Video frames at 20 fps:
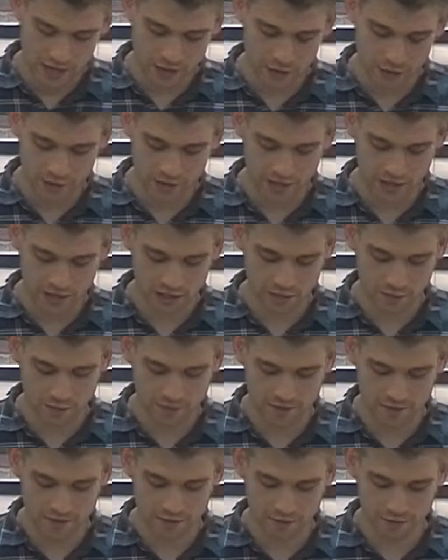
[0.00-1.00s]
enter the kingdom
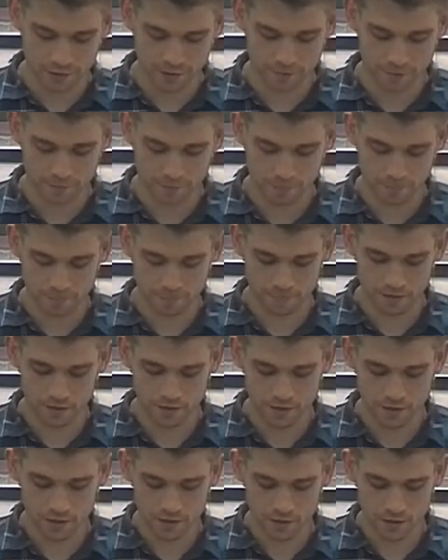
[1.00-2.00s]
of heaven.
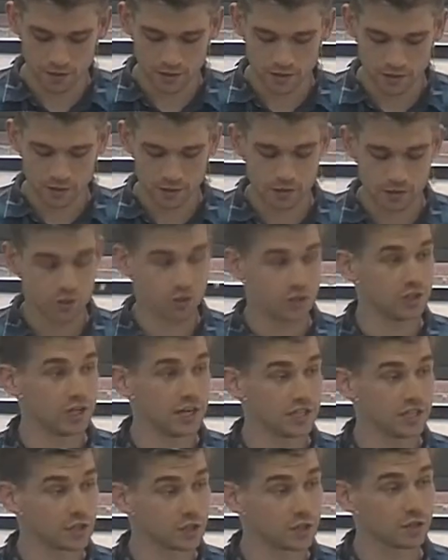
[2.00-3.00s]

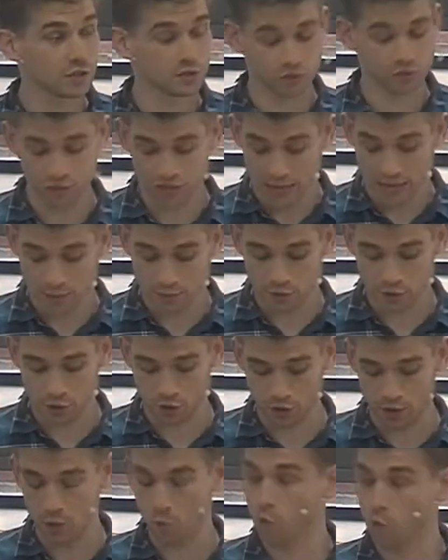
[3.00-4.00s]
James
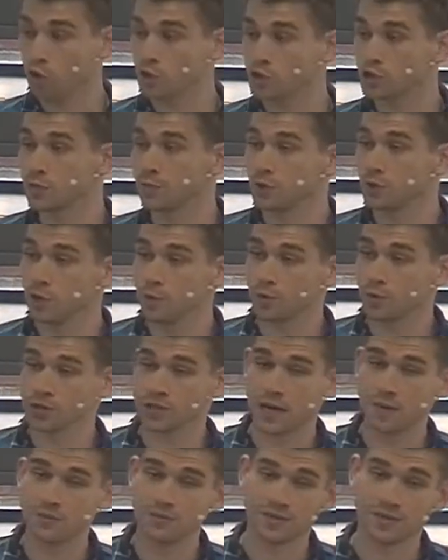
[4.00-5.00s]
warns them numerous
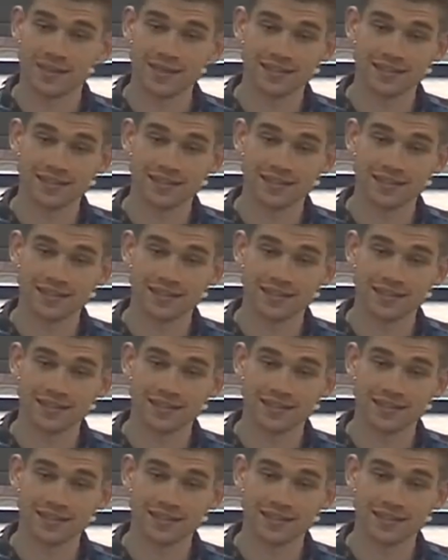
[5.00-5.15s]
times in